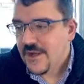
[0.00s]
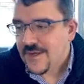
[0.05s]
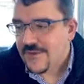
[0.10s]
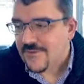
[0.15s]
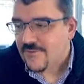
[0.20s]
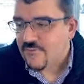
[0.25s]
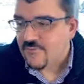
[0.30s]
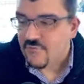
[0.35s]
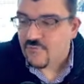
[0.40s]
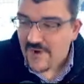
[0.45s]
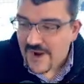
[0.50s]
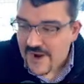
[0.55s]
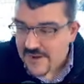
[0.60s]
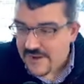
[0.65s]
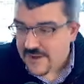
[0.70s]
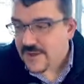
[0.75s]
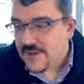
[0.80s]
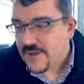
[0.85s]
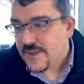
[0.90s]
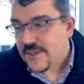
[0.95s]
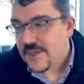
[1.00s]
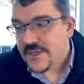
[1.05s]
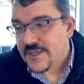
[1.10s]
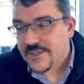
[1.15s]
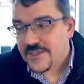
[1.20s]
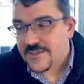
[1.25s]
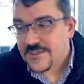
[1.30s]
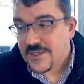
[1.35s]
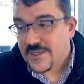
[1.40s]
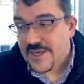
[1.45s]
red
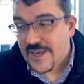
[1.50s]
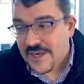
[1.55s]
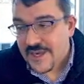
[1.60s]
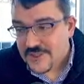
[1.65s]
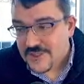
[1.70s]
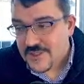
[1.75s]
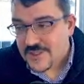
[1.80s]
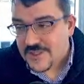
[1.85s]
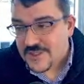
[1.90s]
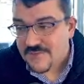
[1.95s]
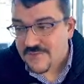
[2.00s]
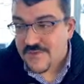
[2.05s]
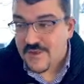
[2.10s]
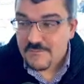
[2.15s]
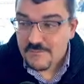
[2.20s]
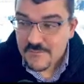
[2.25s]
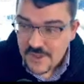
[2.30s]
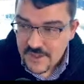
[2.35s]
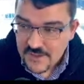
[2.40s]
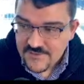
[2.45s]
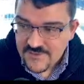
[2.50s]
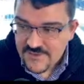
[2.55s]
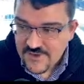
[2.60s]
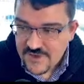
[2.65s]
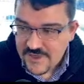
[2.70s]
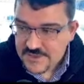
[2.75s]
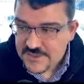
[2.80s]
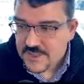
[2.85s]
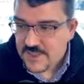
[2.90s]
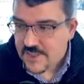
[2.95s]
is an adjective that
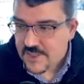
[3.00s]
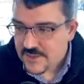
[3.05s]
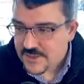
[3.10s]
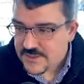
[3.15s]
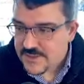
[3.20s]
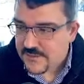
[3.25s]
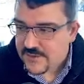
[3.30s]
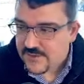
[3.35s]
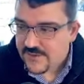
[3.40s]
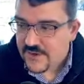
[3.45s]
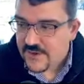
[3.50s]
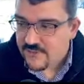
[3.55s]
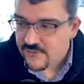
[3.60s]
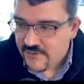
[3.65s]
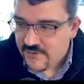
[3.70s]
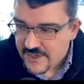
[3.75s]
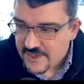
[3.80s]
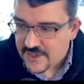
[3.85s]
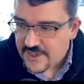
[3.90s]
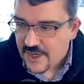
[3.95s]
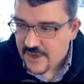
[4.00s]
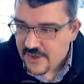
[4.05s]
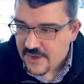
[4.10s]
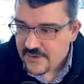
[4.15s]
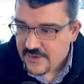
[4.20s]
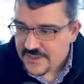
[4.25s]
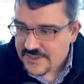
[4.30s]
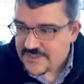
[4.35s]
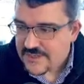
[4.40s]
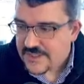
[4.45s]
modifies car. So red car
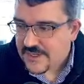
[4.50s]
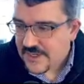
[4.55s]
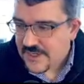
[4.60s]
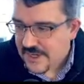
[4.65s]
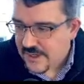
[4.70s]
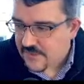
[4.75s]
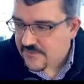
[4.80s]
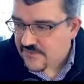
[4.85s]
is a noun